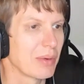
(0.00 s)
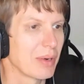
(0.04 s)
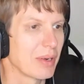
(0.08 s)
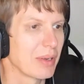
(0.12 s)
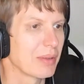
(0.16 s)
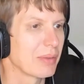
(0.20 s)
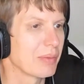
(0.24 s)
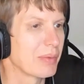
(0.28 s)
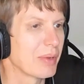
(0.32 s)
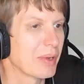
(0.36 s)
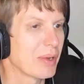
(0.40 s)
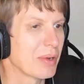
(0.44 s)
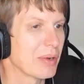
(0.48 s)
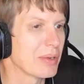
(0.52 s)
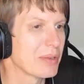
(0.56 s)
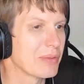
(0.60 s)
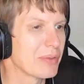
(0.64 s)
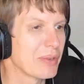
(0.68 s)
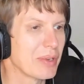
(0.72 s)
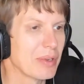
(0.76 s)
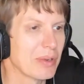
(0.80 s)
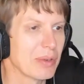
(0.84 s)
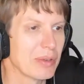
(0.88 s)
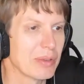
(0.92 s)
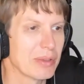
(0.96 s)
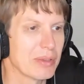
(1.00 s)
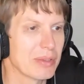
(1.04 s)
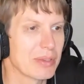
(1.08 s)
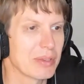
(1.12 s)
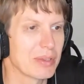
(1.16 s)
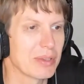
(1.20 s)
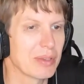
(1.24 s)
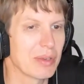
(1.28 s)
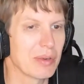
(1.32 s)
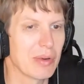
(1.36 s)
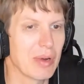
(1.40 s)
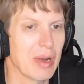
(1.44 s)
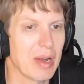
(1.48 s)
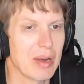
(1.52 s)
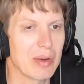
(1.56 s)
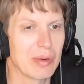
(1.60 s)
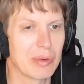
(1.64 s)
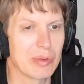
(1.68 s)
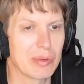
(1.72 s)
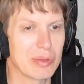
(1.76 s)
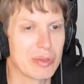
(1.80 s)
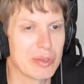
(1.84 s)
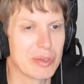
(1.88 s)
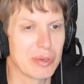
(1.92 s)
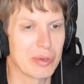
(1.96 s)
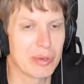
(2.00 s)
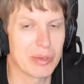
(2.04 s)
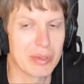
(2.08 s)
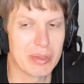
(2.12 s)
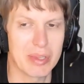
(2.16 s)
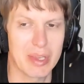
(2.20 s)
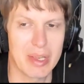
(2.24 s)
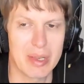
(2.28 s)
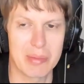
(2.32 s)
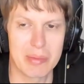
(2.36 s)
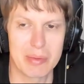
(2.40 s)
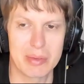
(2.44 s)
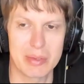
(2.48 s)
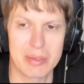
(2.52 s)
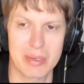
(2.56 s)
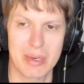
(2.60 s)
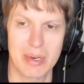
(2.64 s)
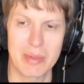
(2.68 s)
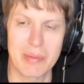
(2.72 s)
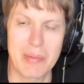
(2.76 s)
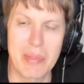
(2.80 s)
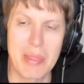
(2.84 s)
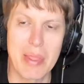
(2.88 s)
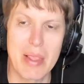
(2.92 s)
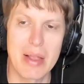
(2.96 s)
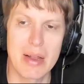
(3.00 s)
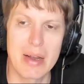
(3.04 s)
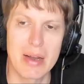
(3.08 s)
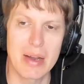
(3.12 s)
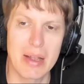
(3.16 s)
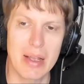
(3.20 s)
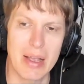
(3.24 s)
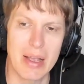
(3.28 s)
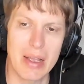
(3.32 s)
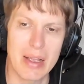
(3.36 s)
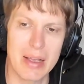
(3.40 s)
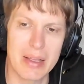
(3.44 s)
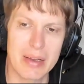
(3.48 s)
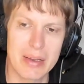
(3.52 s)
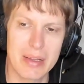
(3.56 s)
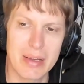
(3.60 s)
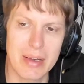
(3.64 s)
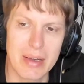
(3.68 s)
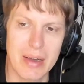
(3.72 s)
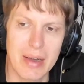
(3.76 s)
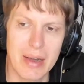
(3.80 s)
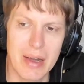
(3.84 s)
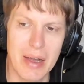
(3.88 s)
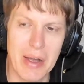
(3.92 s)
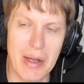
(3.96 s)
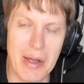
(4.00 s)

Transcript: well because we don't know how to join tables right and uh,